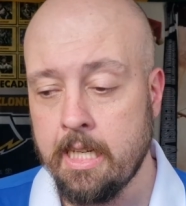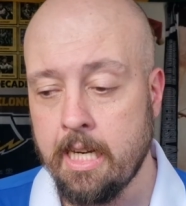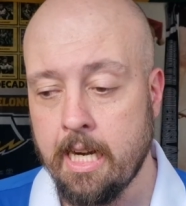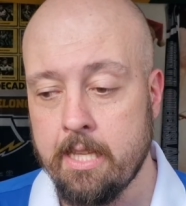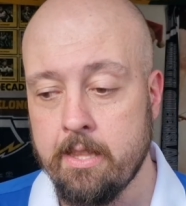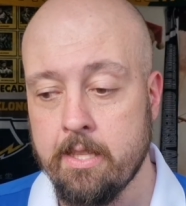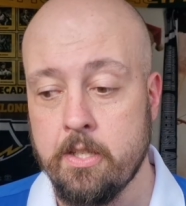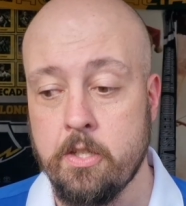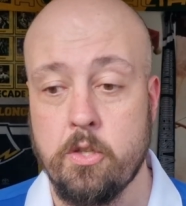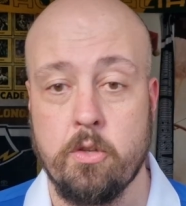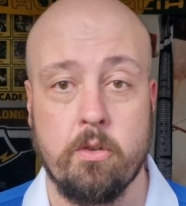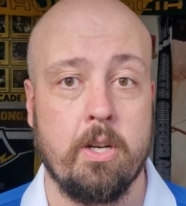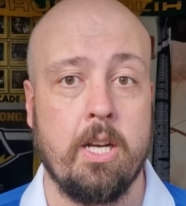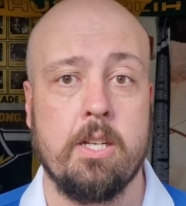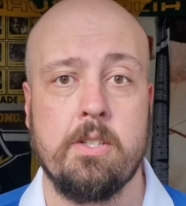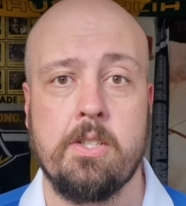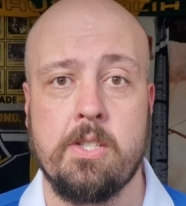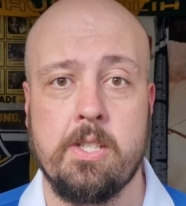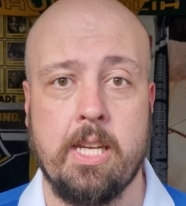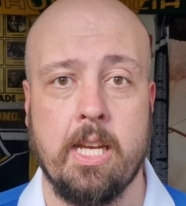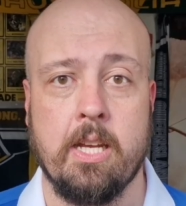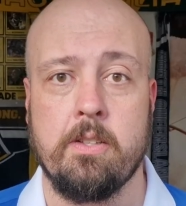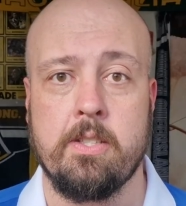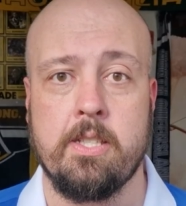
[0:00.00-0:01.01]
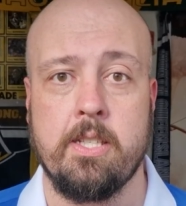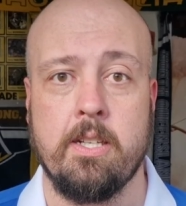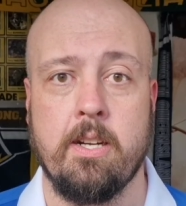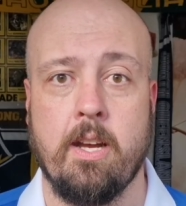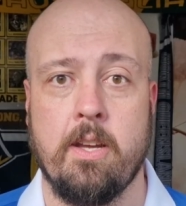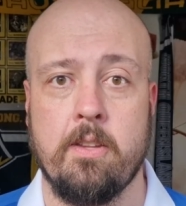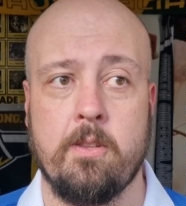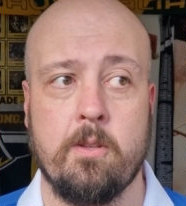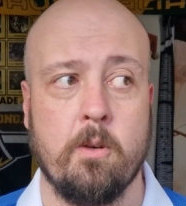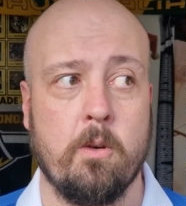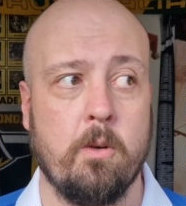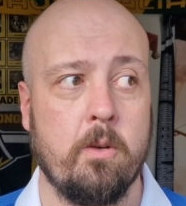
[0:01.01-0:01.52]
And then Jarrell Skelton,
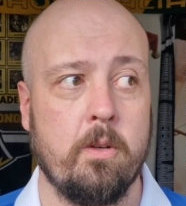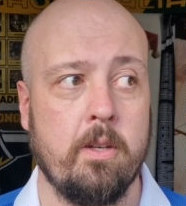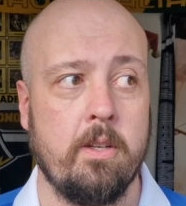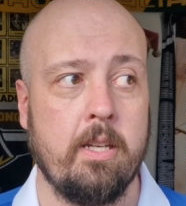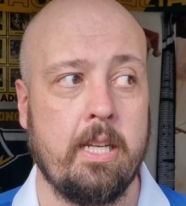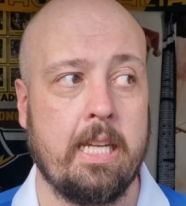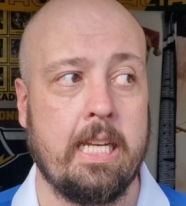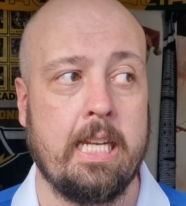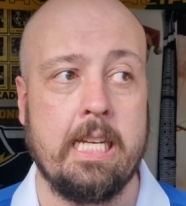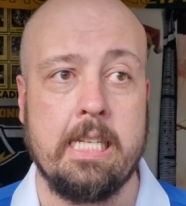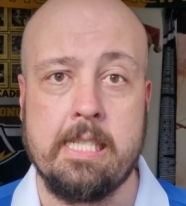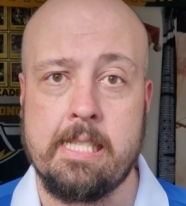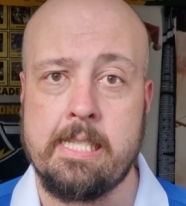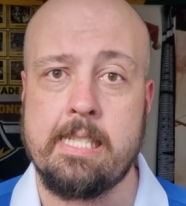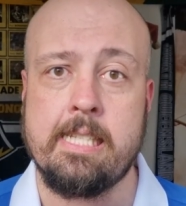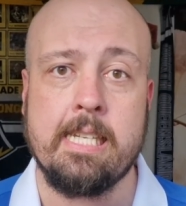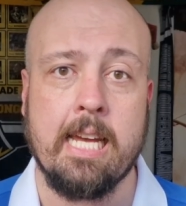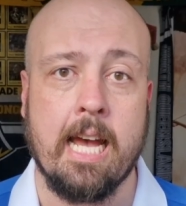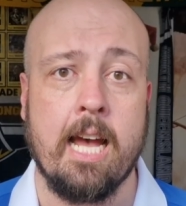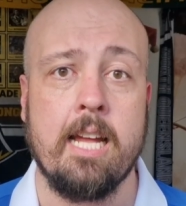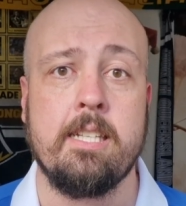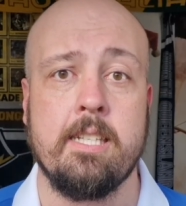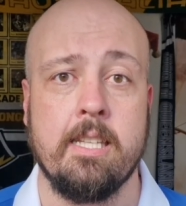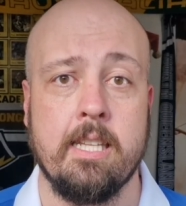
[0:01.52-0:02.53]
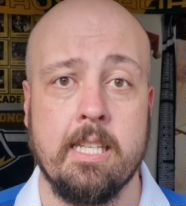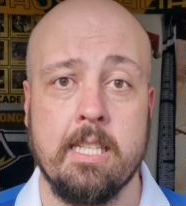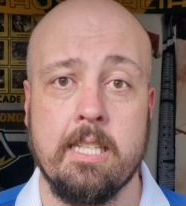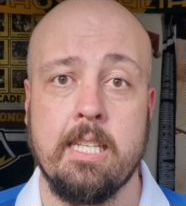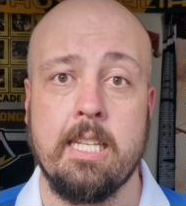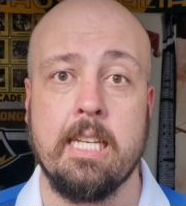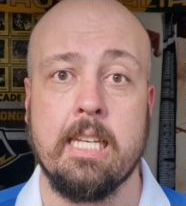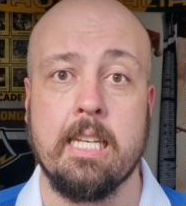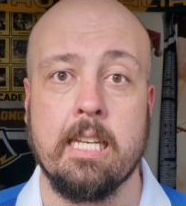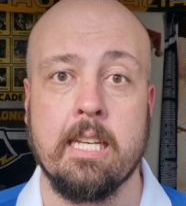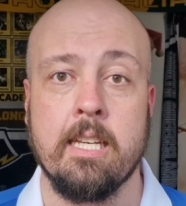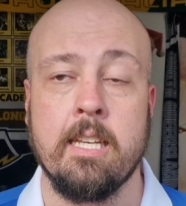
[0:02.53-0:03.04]
I thought his start to the
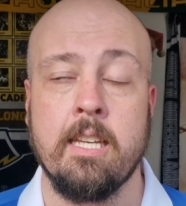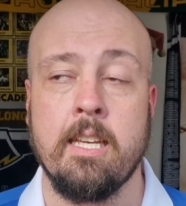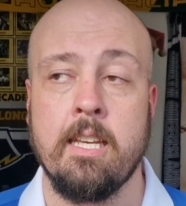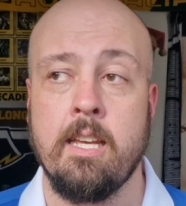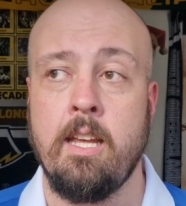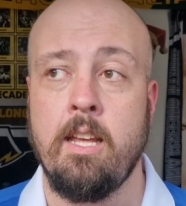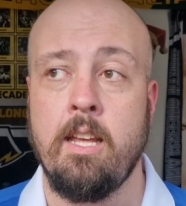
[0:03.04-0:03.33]
year